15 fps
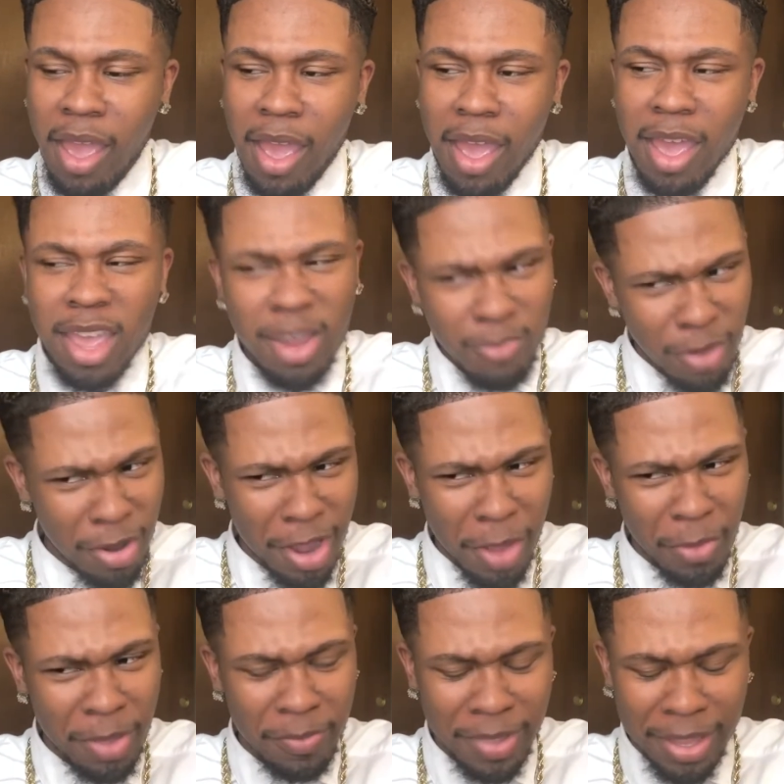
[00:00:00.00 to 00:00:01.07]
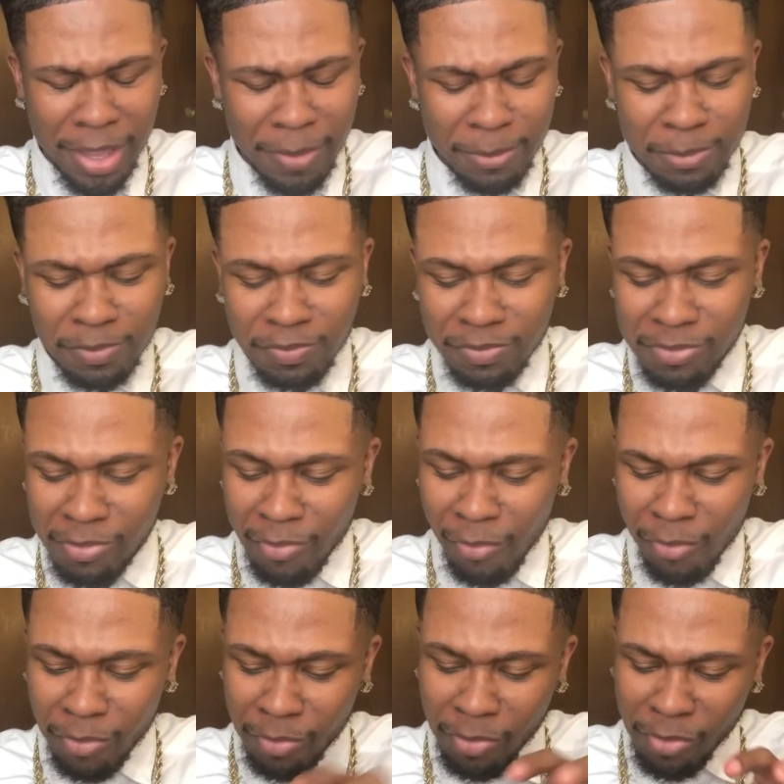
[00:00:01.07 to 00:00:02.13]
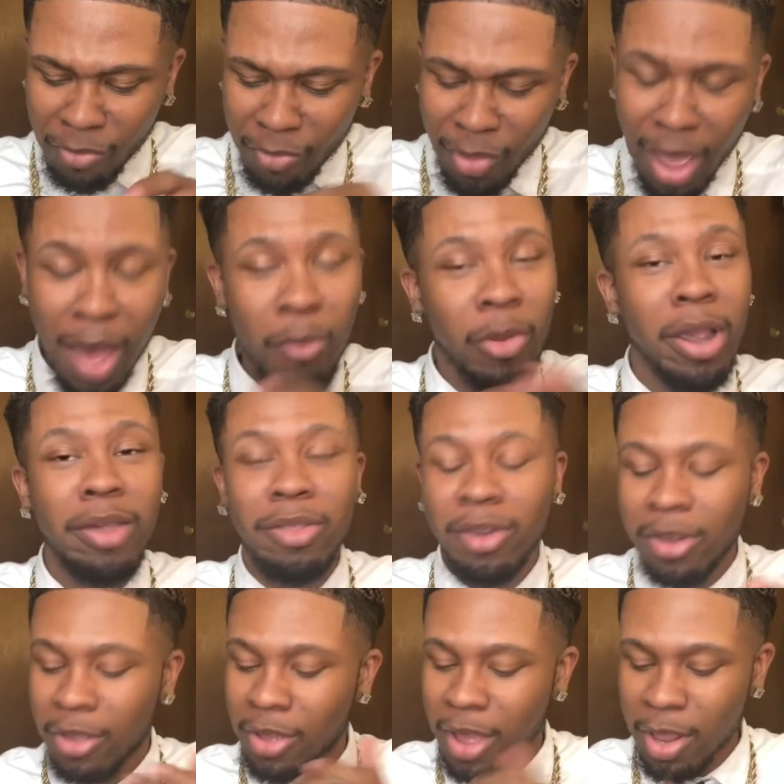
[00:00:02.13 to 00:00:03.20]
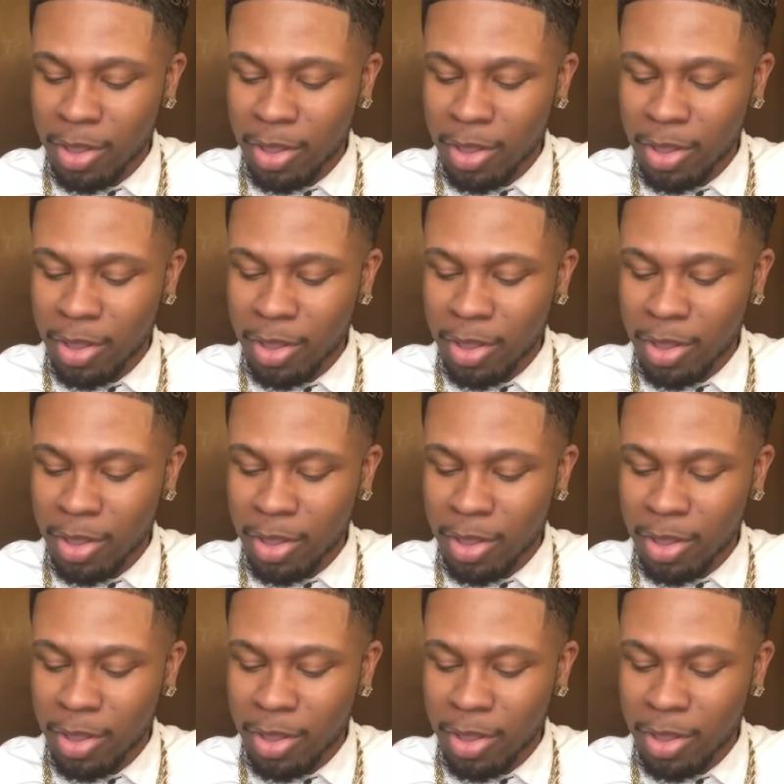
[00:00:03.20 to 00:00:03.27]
and he broke up with me. I'm crazy now.